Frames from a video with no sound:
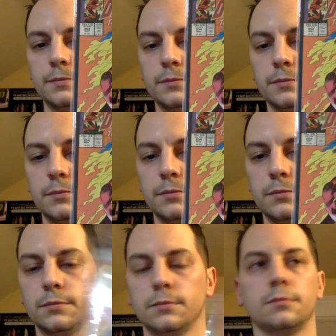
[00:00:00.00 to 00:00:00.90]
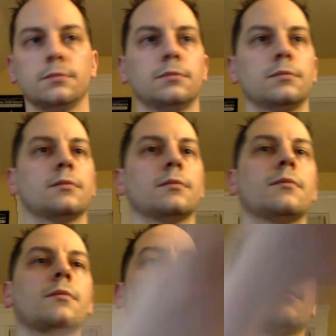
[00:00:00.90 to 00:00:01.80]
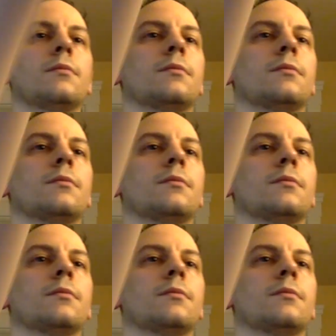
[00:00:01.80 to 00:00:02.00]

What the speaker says: (silence)